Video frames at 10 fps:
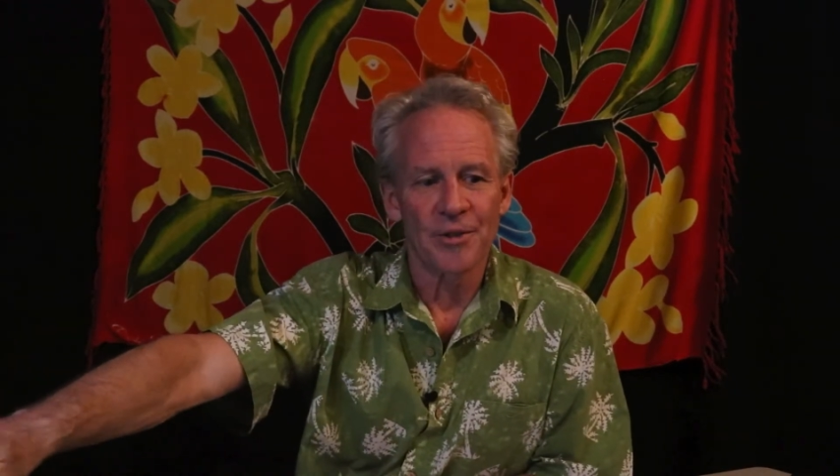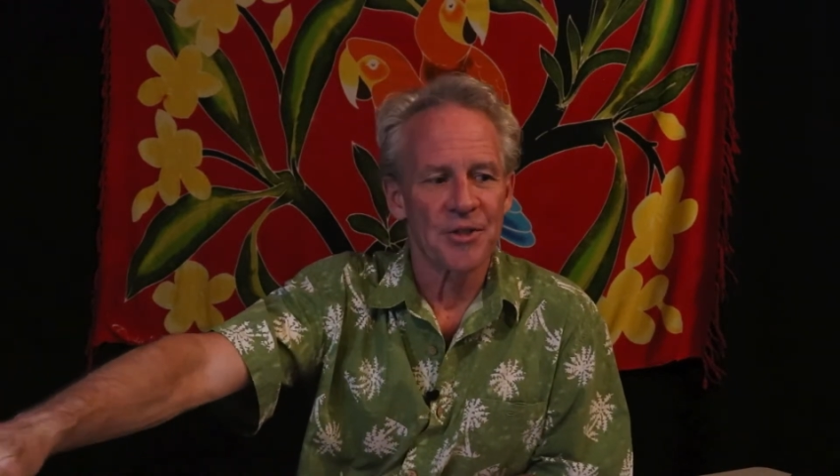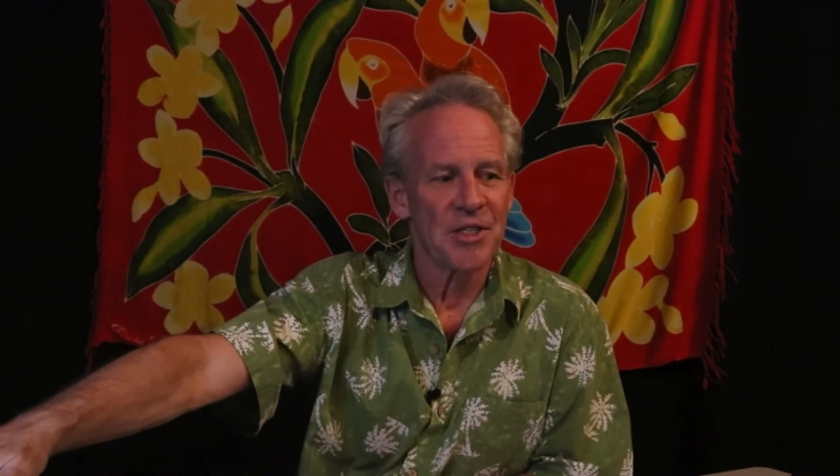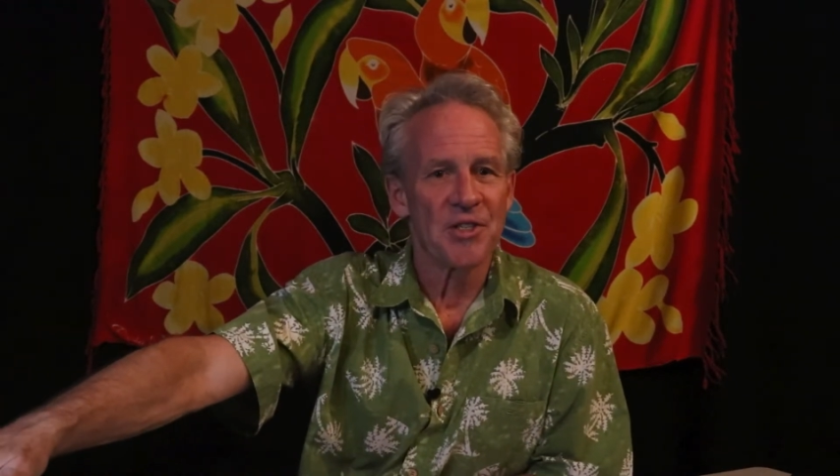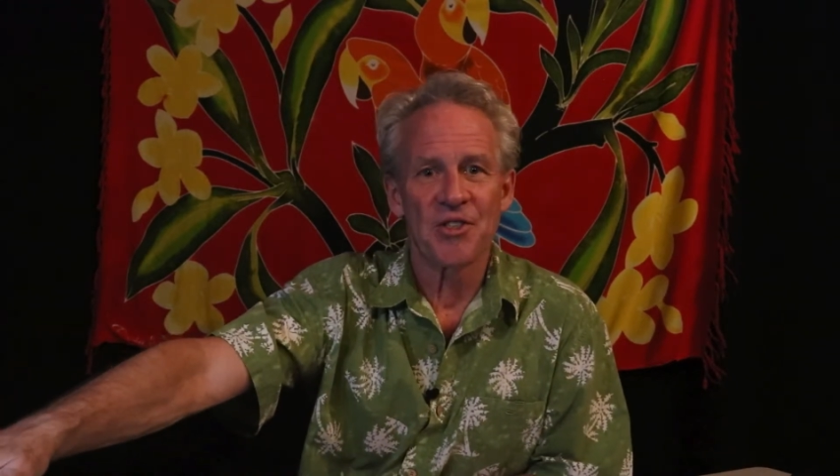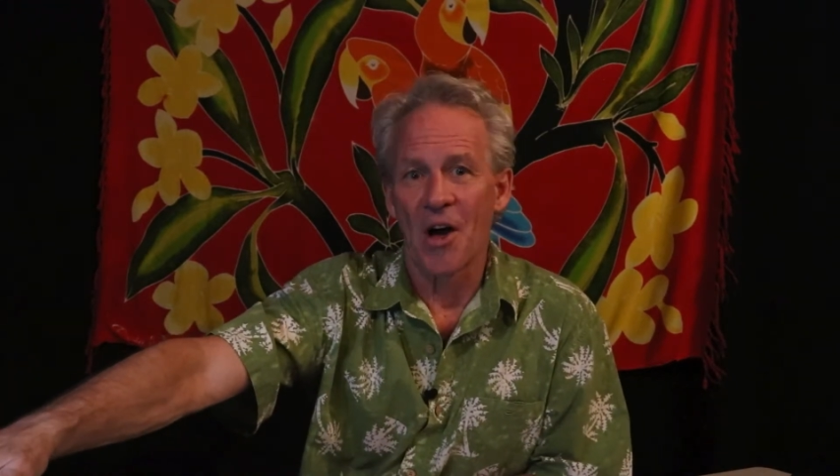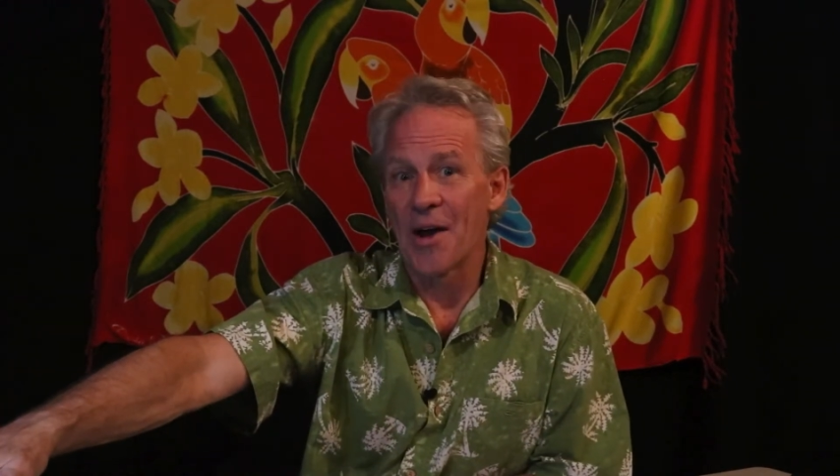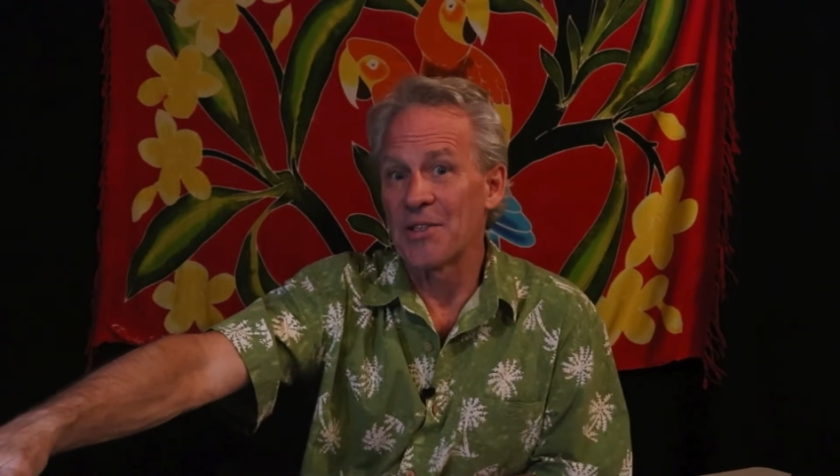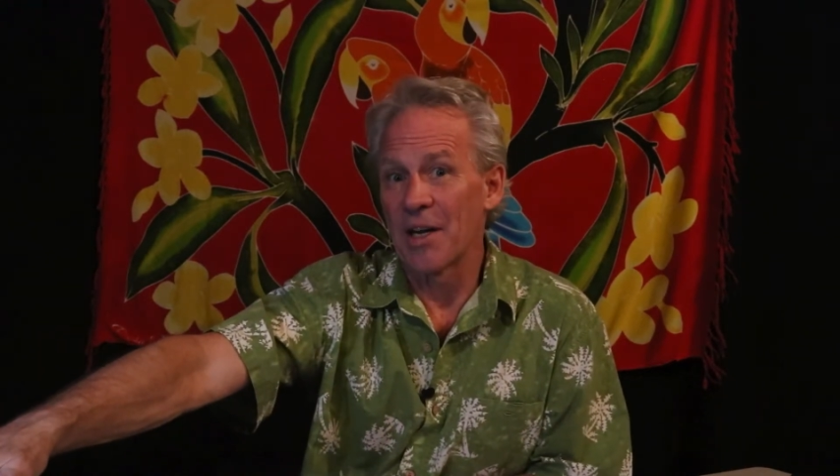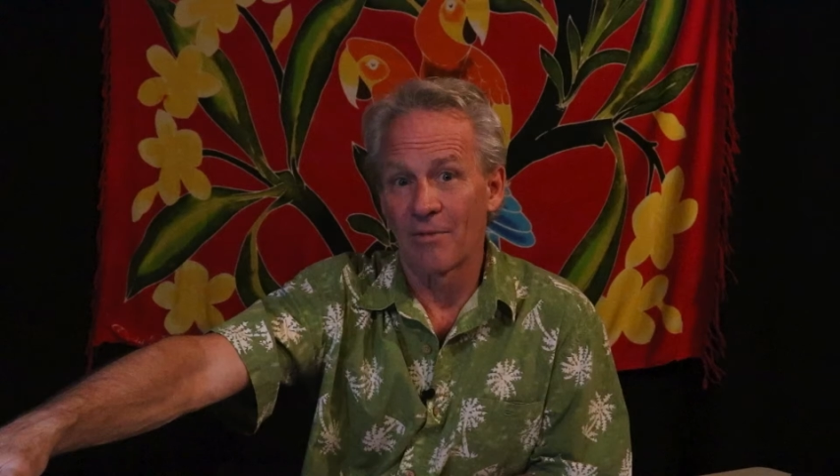and you'll see
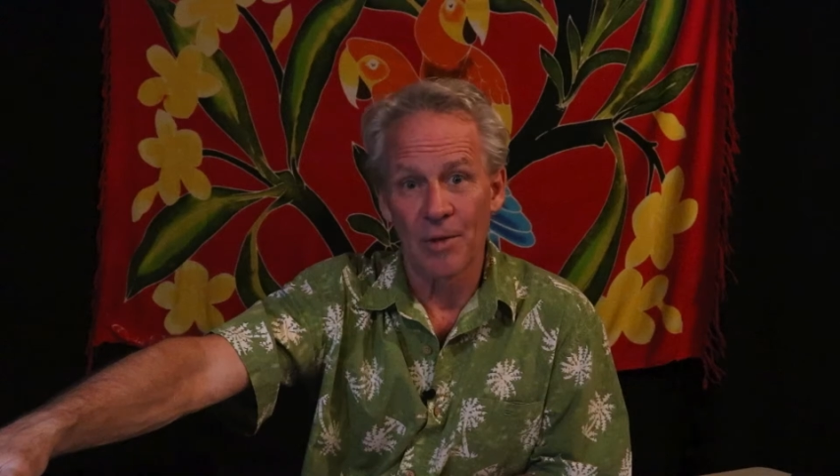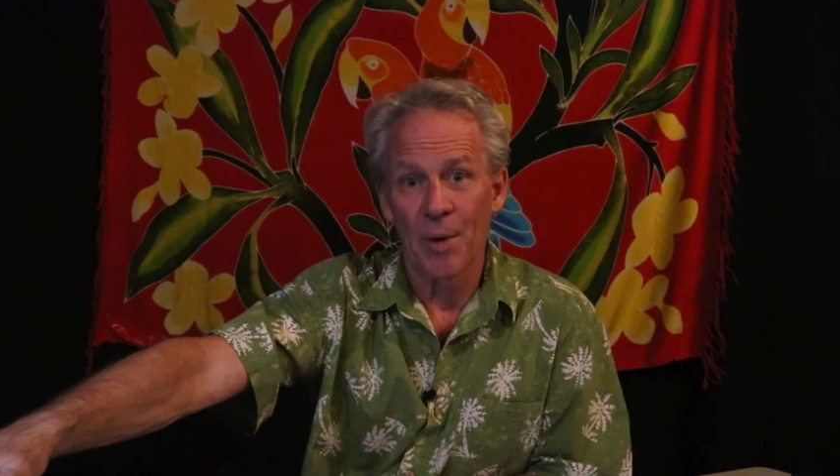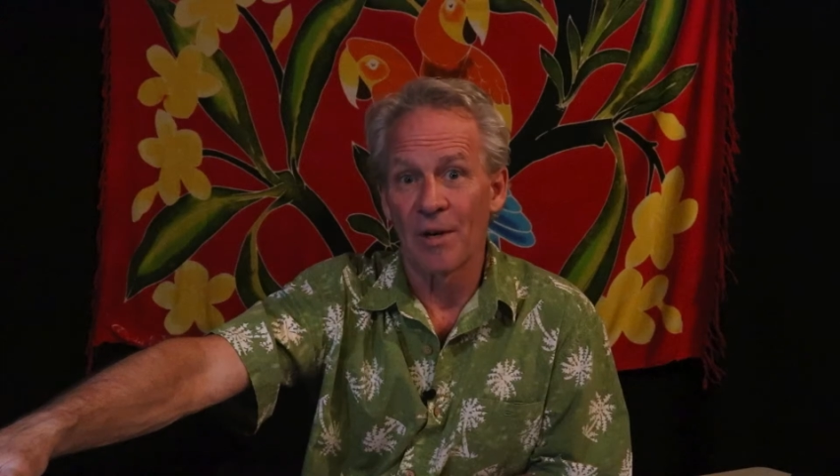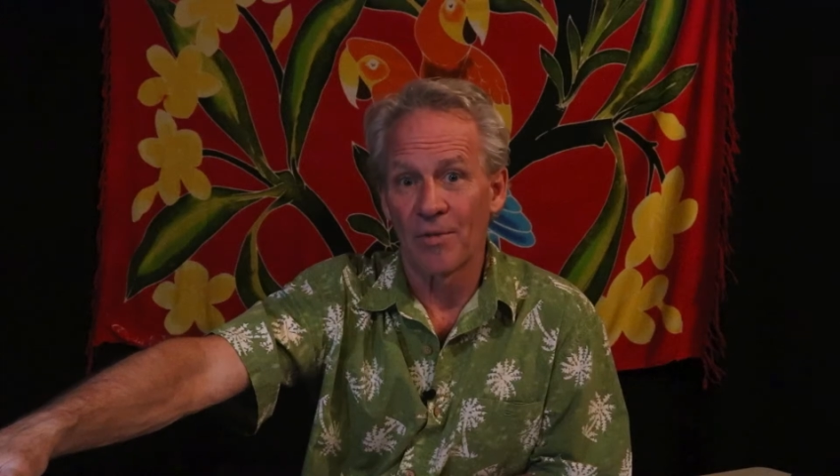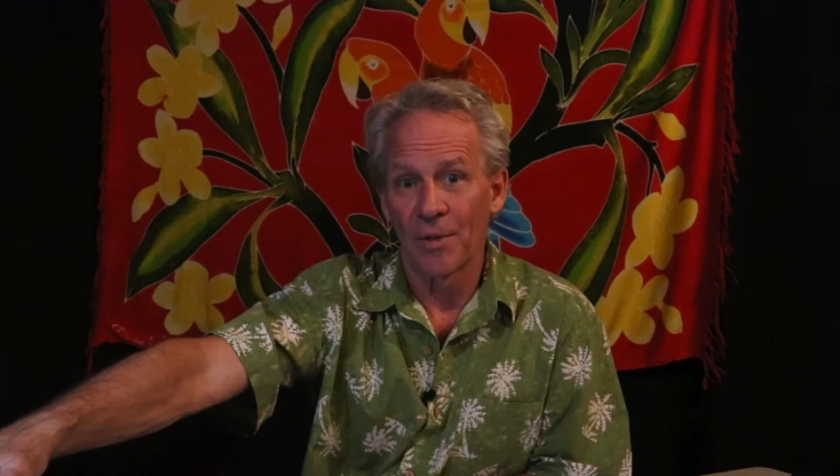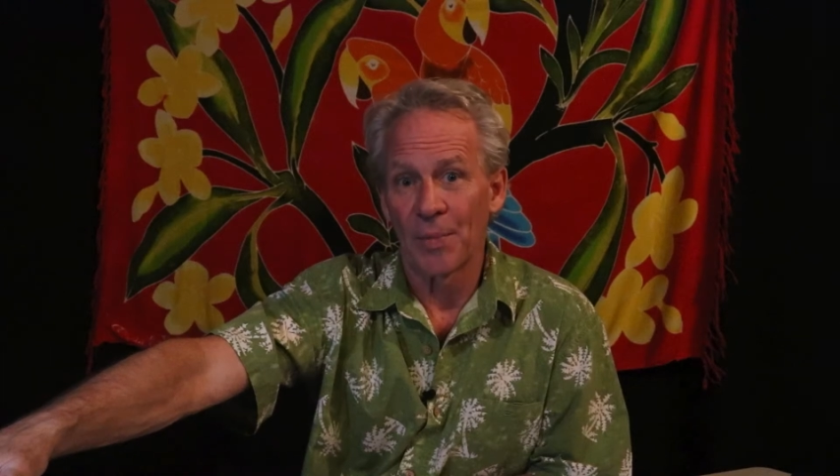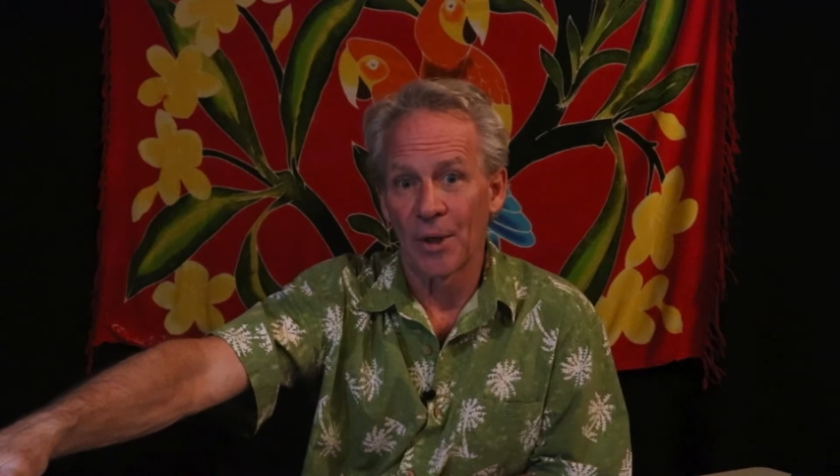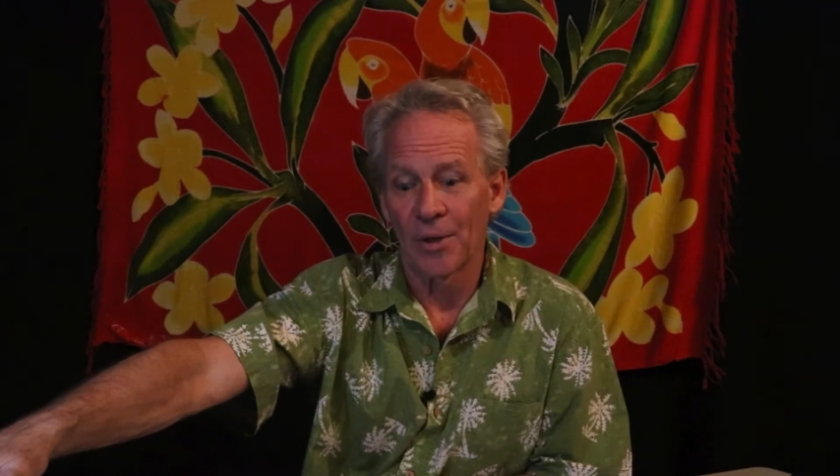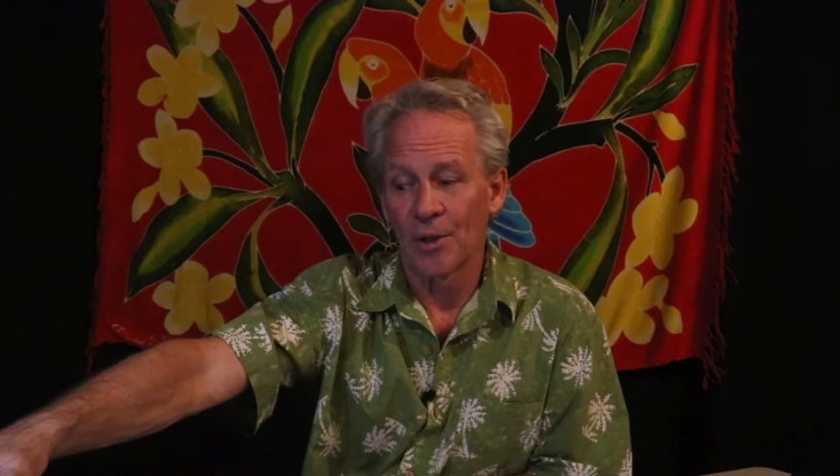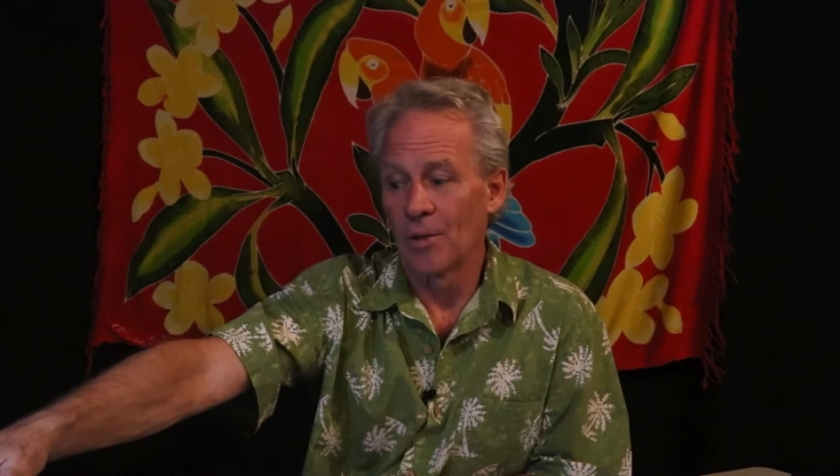signs everywhere for
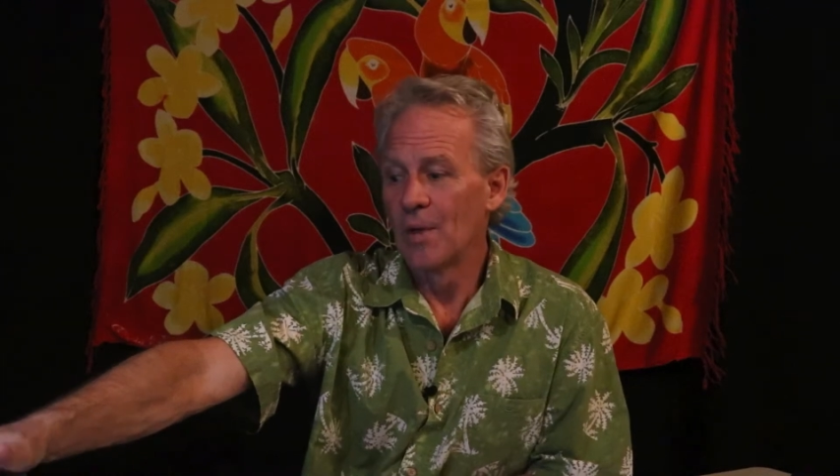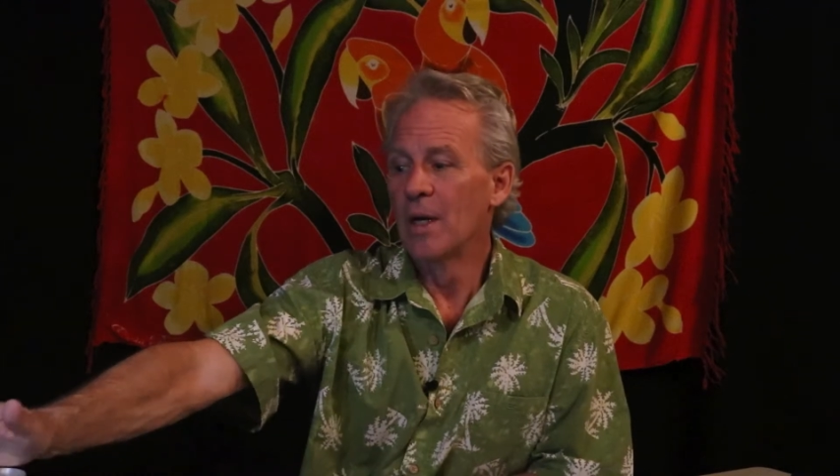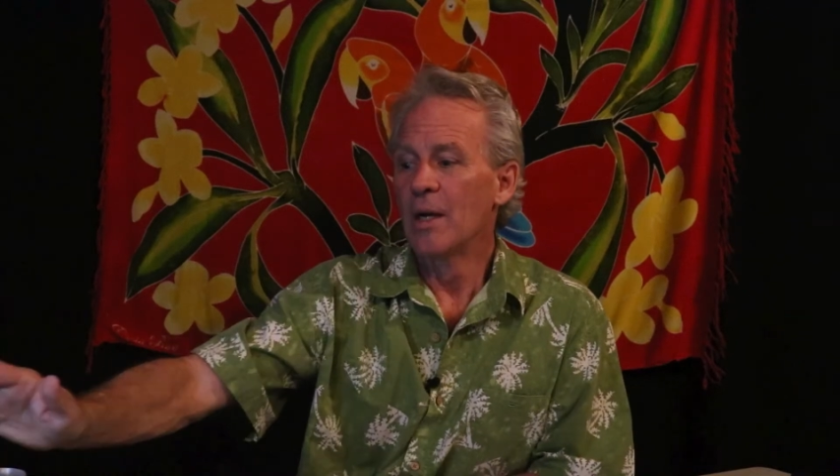Imperial.